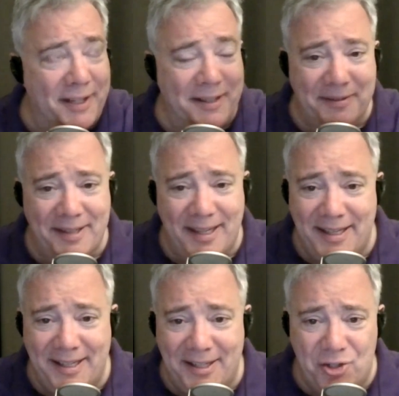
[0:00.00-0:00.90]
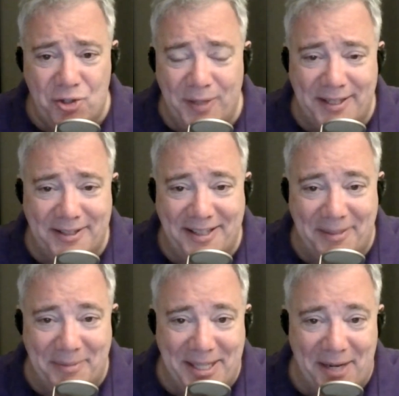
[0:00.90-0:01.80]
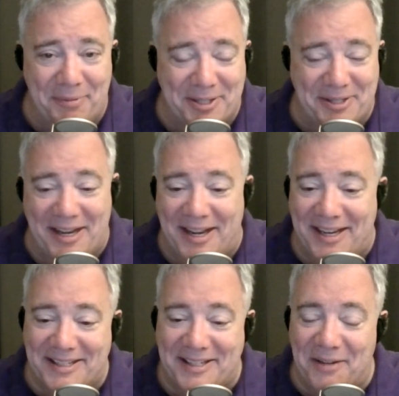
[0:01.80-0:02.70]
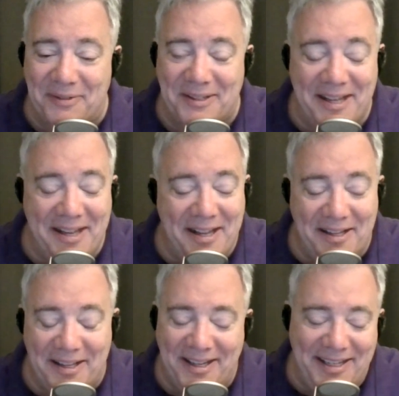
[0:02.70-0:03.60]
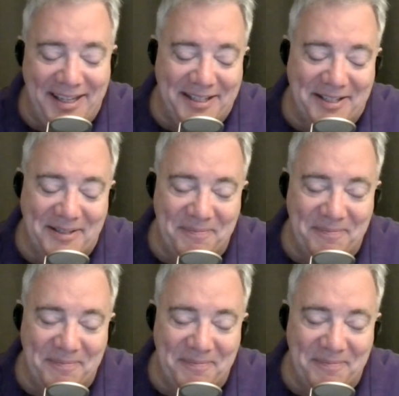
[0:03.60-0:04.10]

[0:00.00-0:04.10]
get streaks coming down from the sky and stuff, and like it, it's